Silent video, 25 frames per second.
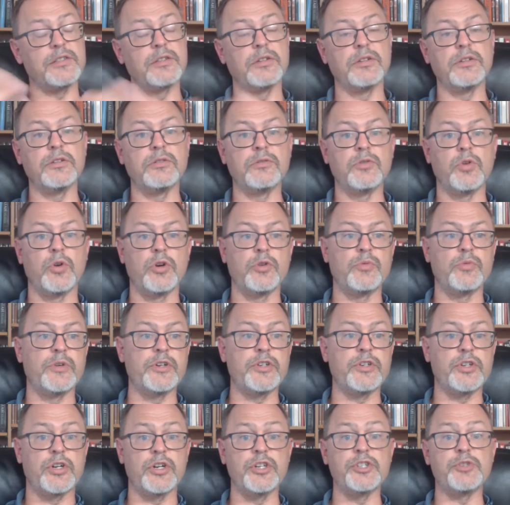the Lord
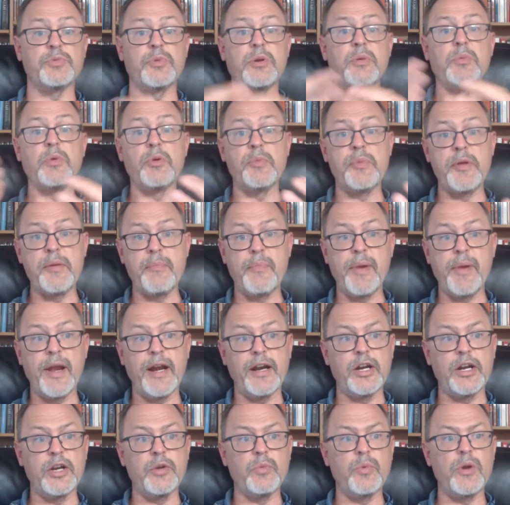returns, we will be
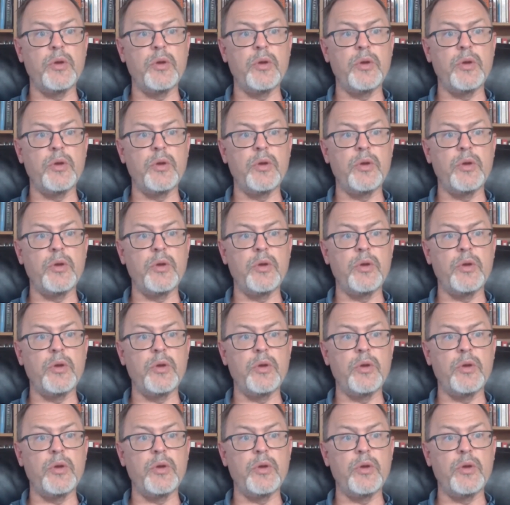buried.